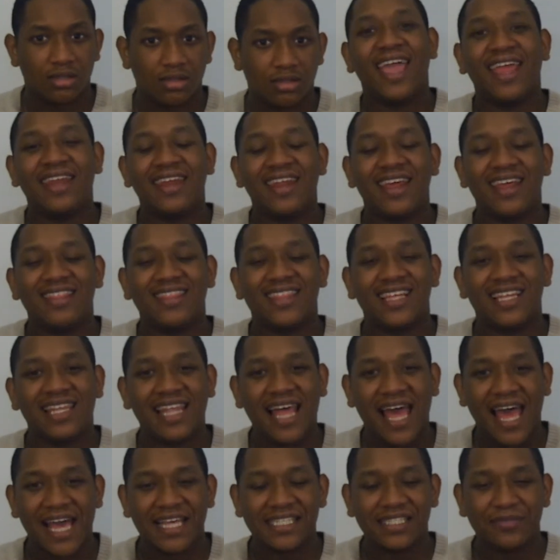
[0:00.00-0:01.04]
And the
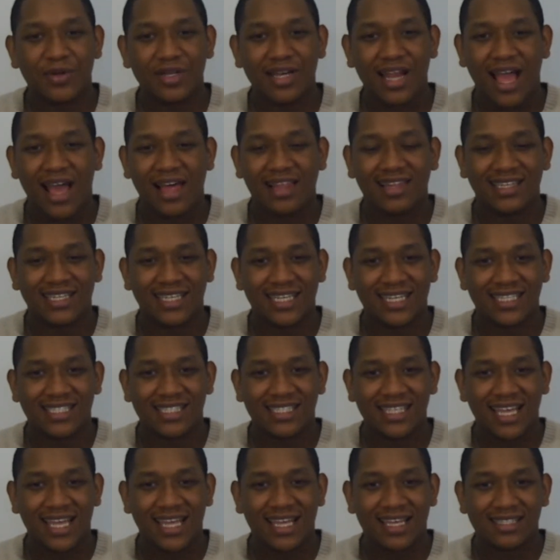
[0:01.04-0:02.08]
last but not least
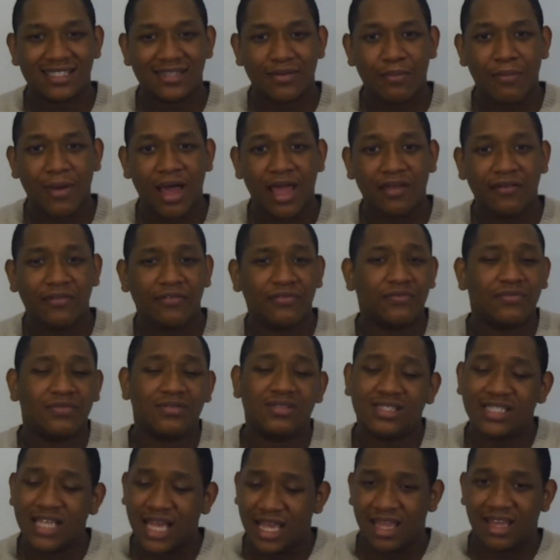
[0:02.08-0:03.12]
is my
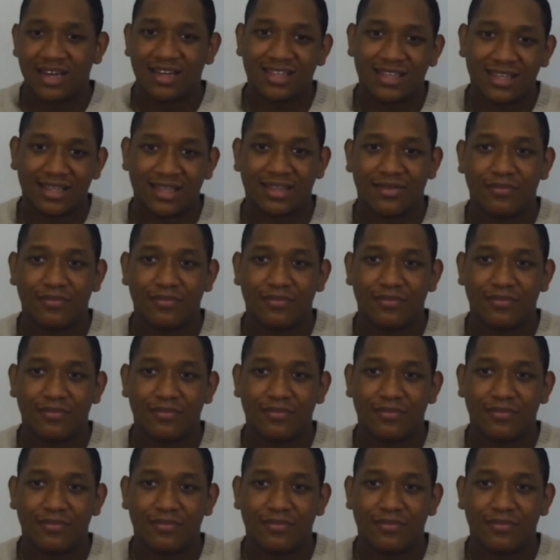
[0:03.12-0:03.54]
first